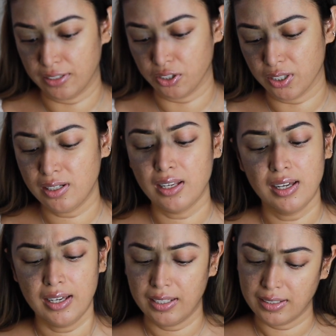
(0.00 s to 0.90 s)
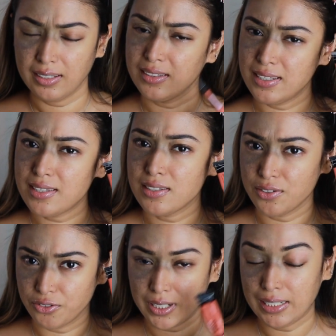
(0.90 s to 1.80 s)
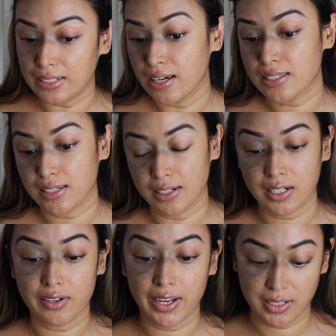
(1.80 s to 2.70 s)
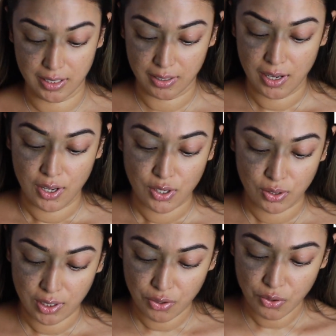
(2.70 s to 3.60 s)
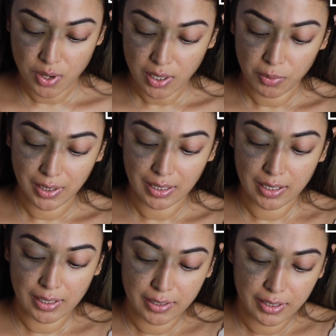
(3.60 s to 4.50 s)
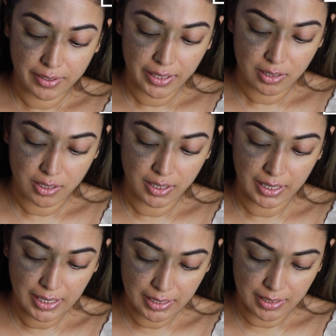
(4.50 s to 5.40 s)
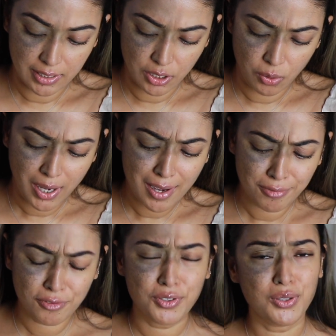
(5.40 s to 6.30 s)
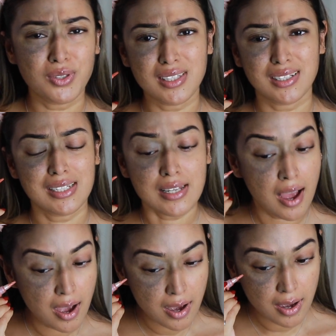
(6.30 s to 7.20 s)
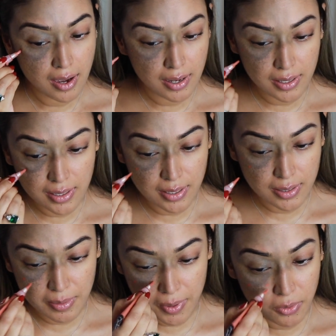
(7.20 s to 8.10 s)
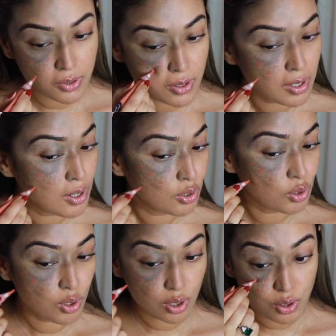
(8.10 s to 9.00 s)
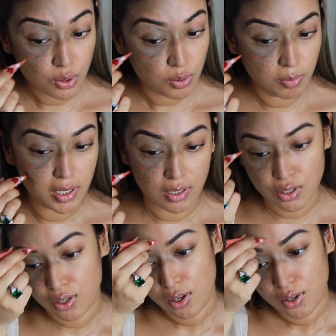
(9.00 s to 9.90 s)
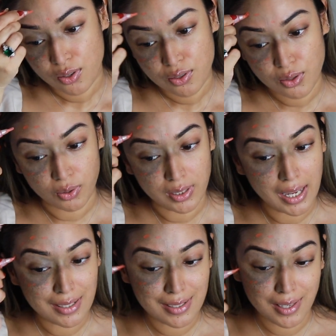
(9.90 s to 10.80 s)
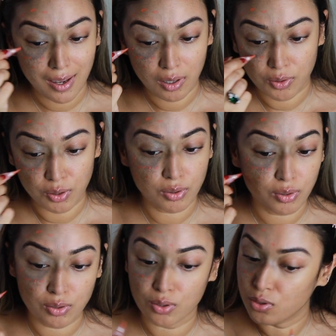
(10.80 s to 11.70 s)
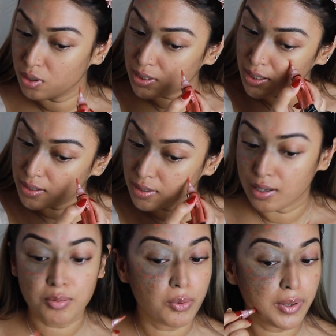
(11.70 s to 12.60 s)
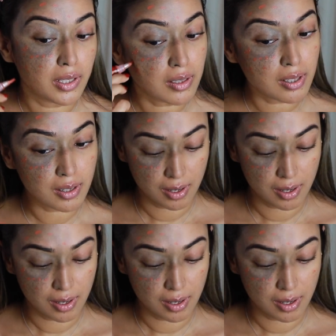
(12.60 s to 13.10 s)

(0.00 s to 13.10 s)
Girl. This is a really nice color corrector. So the trick with the color corrector is you have to use the tiniest amount, not too much. So that is how you do not end up with